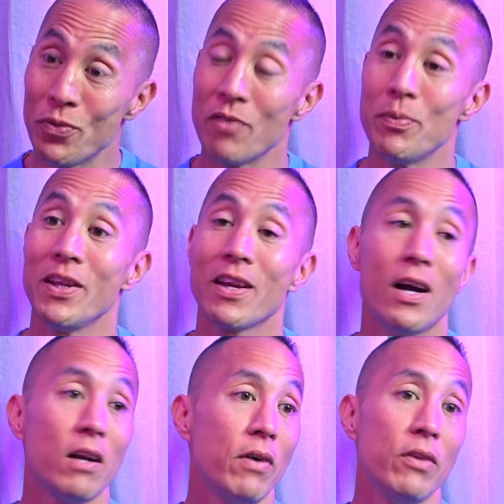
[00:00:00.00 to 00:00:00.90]
I've been in
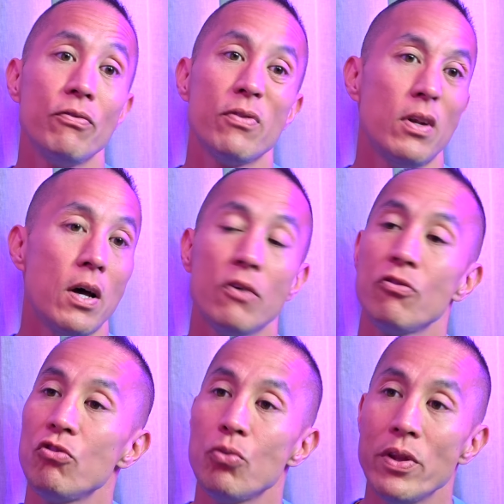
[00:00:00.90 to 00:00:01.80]
Caravans for the
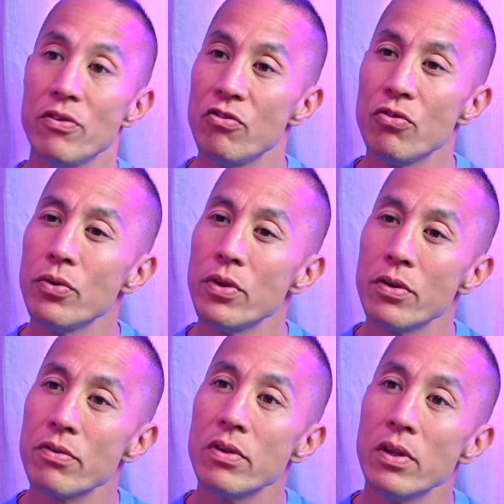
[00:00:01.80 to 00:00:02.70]
last 22
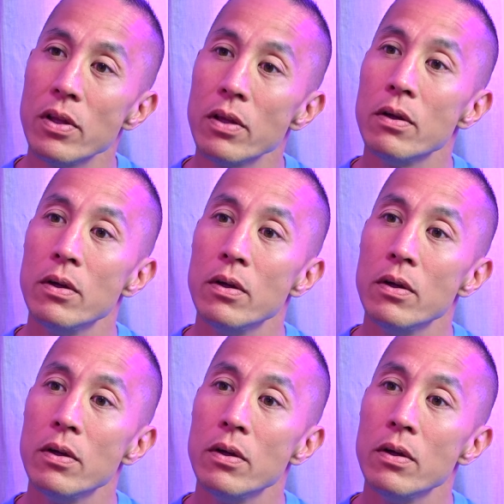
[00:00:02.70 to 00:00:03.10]
years nearly.